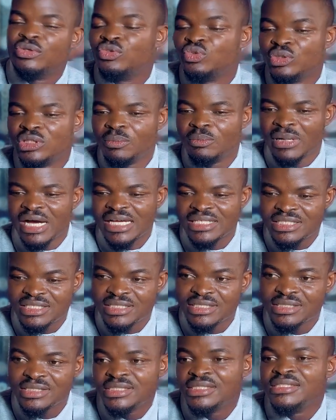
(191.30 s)
to the
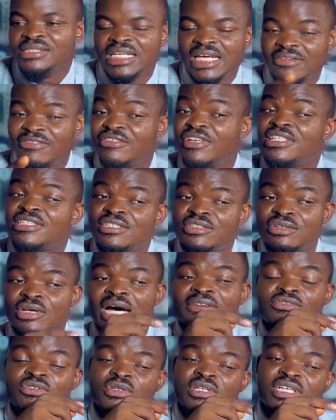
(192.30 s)
battery, definitely you
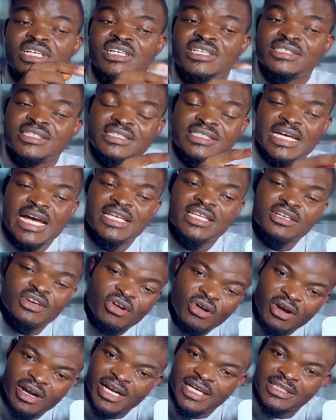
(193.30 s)
have to increase the charging
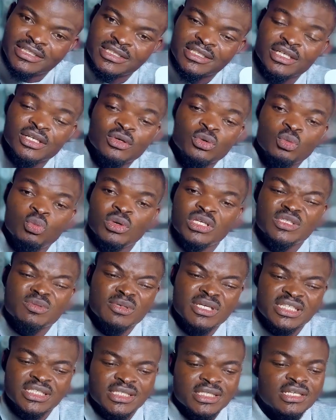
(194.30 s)
current, which
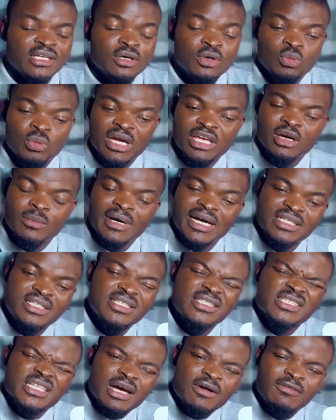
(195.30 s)
means when your
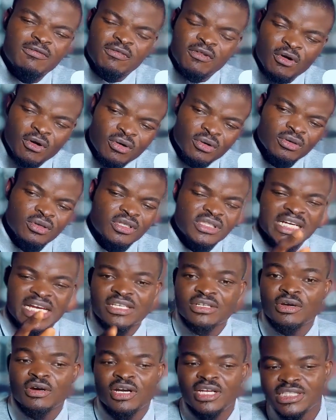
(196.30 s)
battery is now 4, your
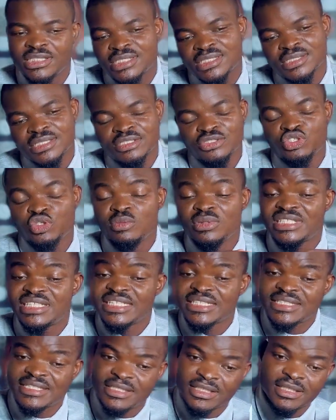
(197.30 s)
charging current should be
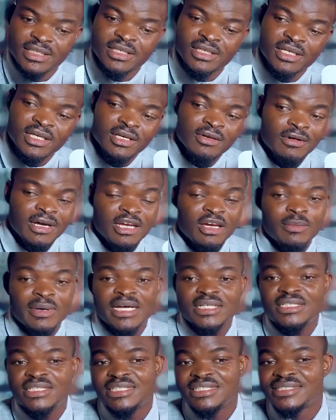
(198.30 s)
60. When your
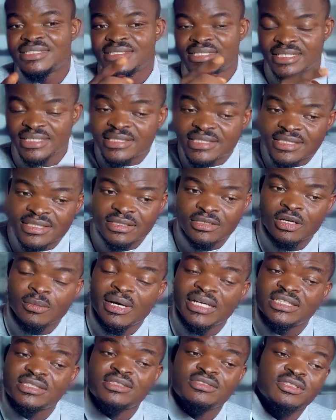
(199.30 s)
battery is 6,
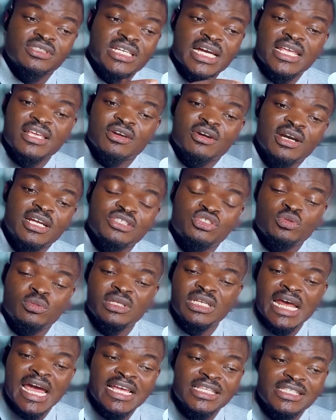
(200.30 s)
your charging current should be
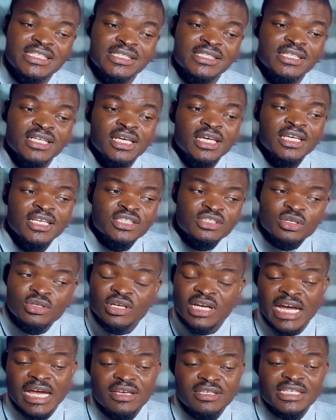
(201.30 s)
90. So you
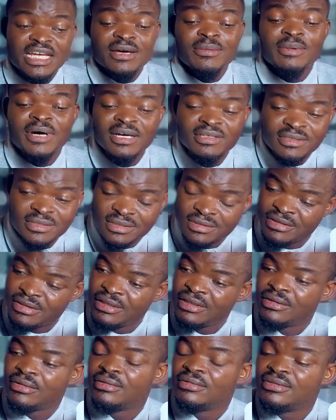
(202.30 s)
can use about
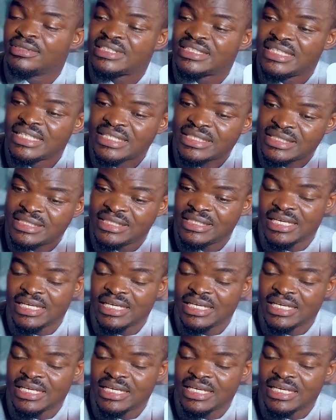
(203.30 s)
6